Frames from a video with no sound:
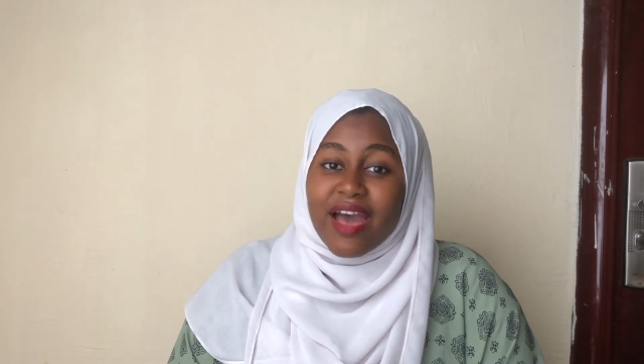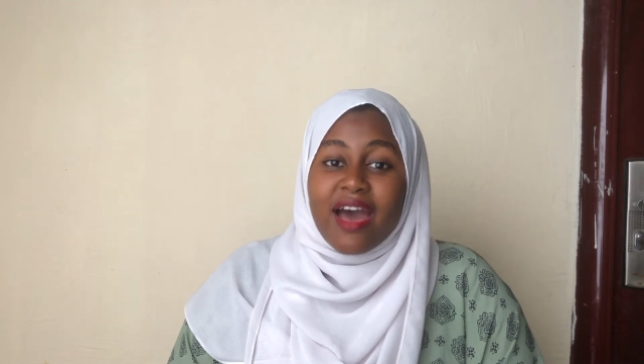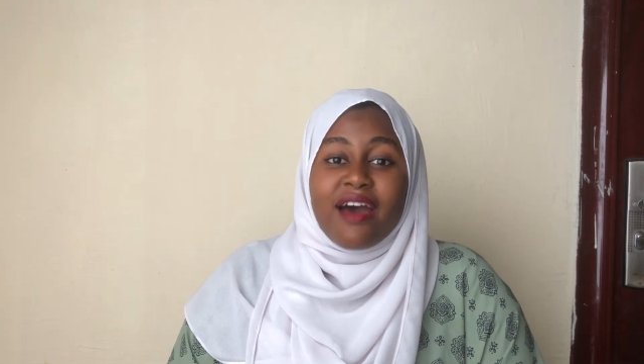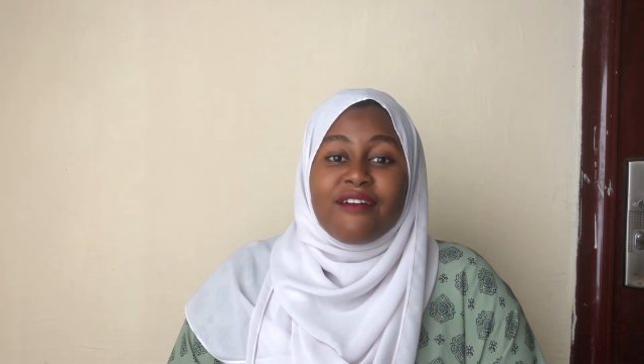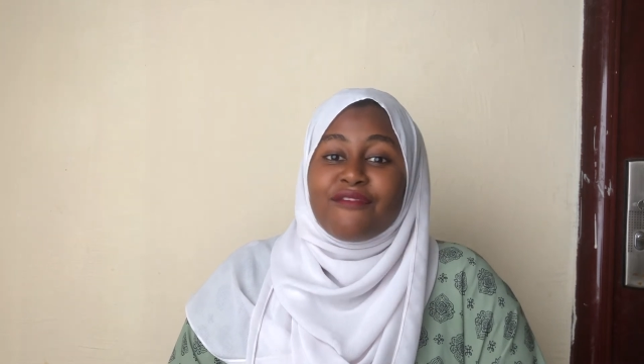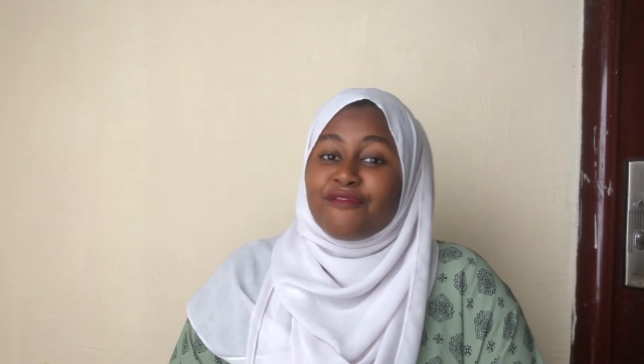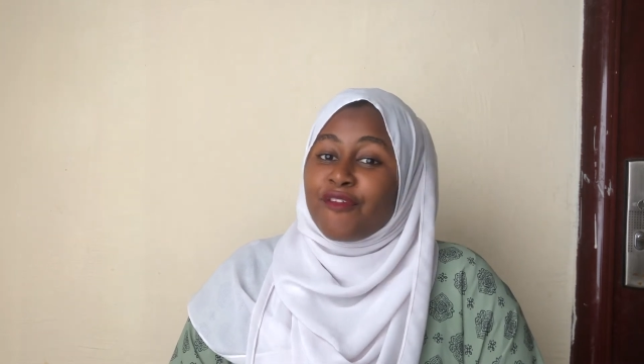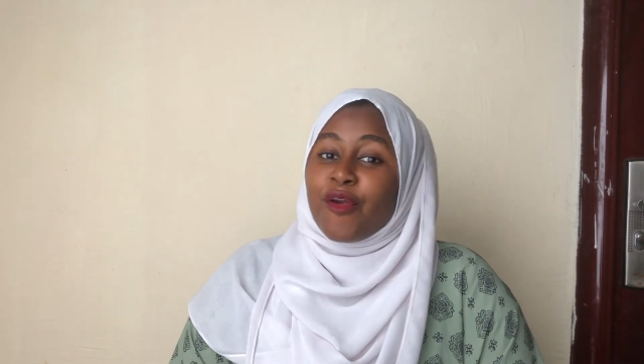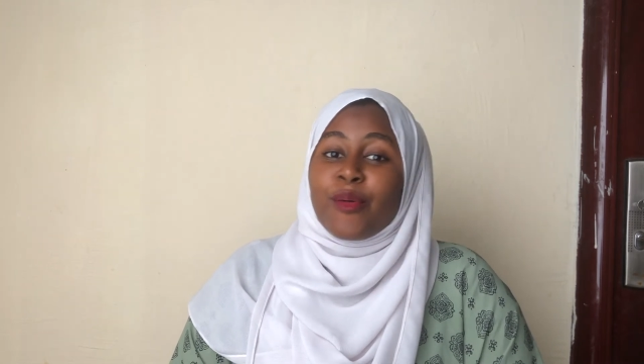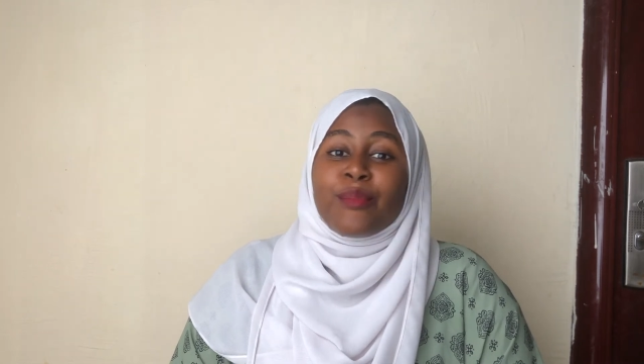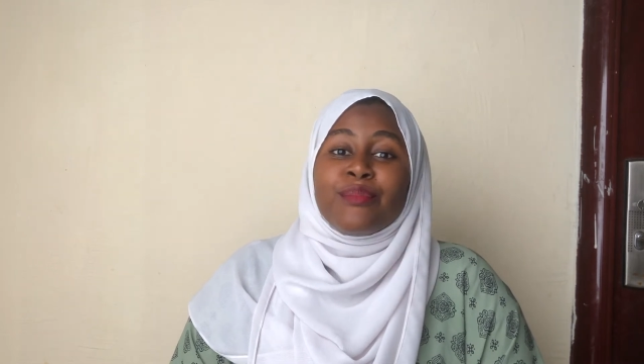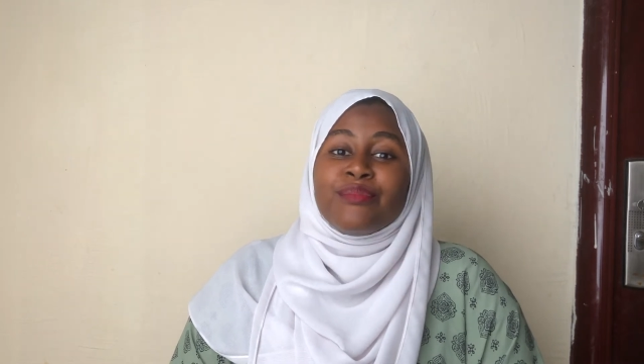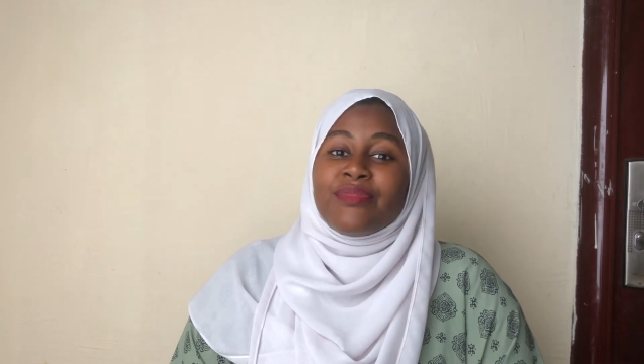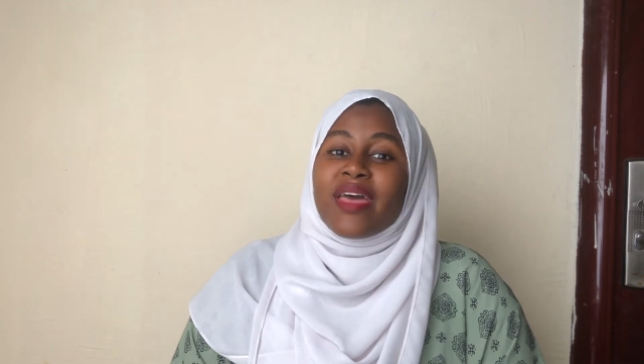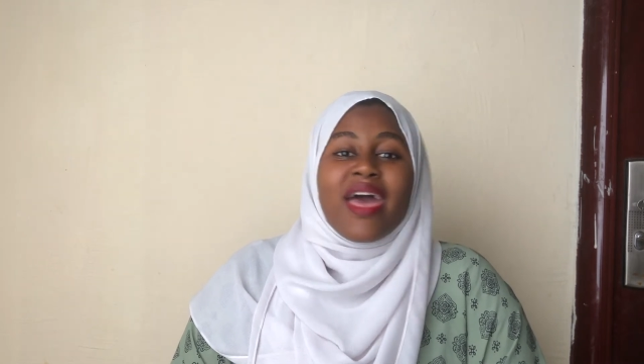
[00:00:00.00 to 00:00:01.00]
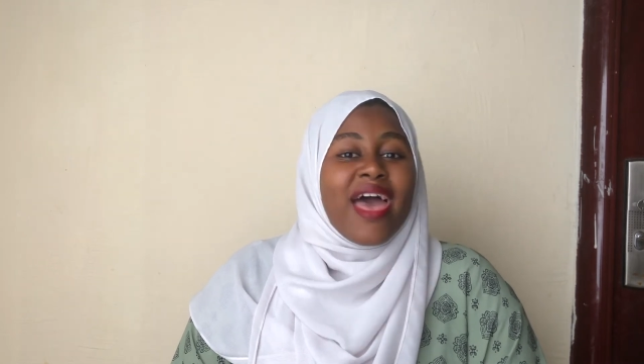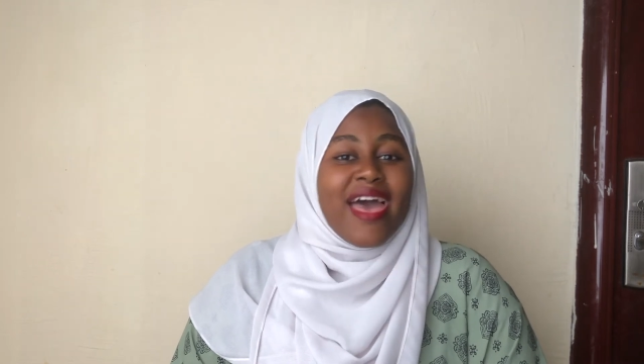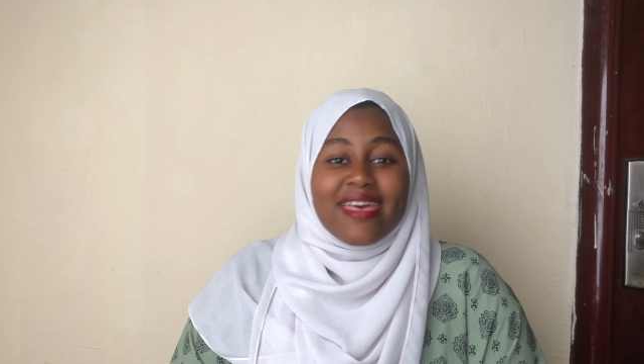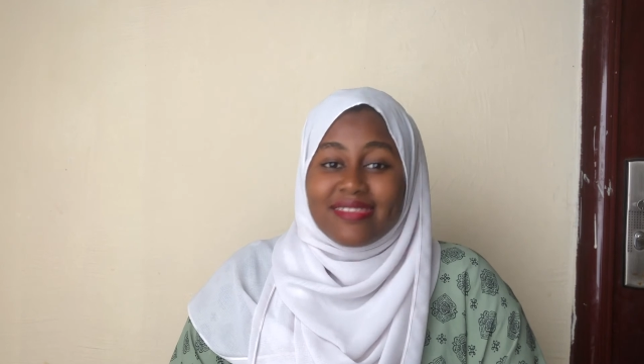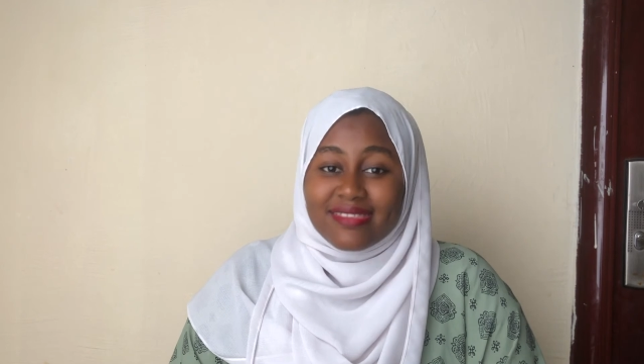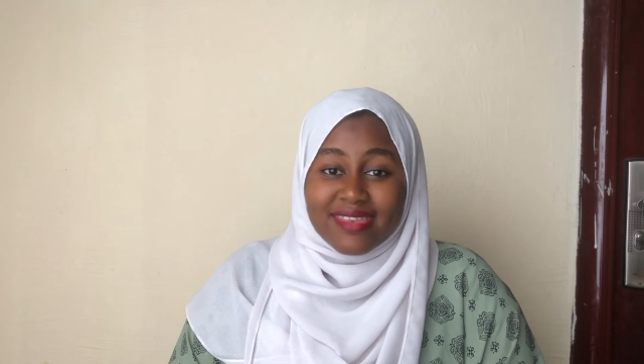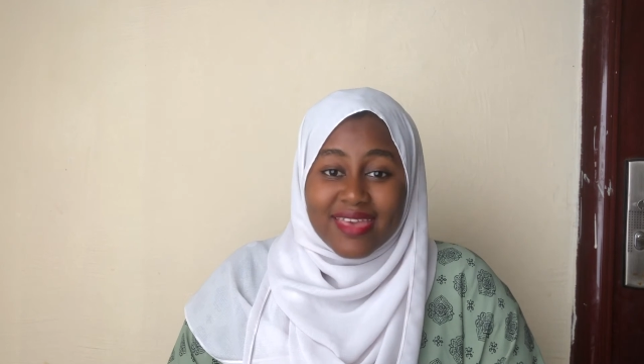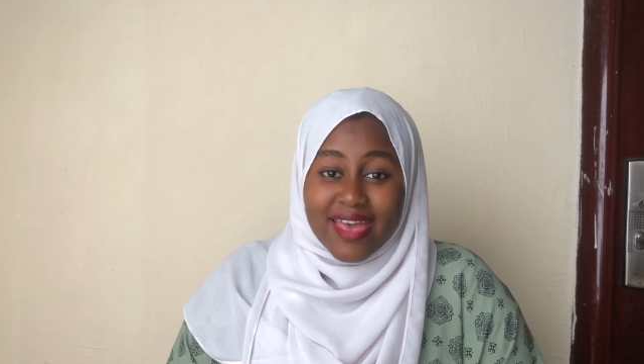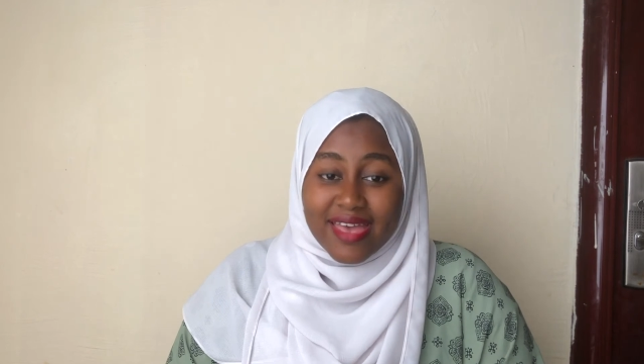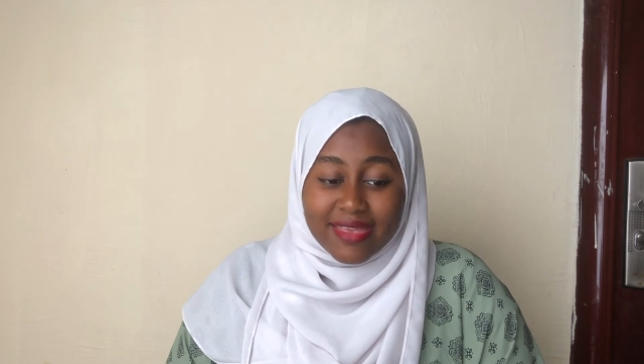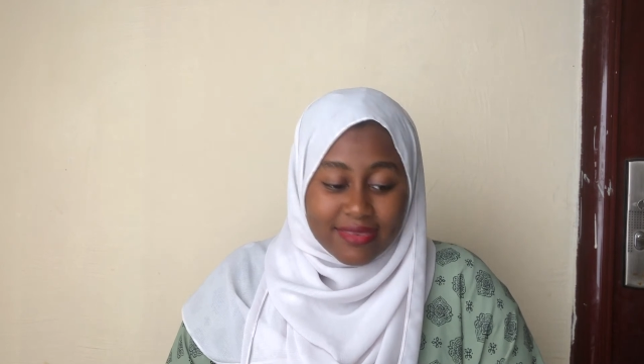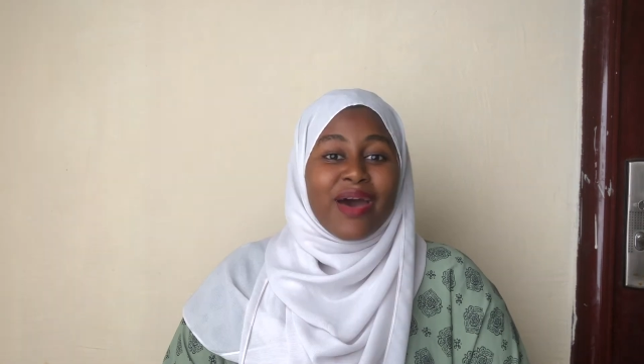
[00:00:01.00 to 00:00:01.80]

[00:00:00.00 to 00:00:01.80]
from STIs.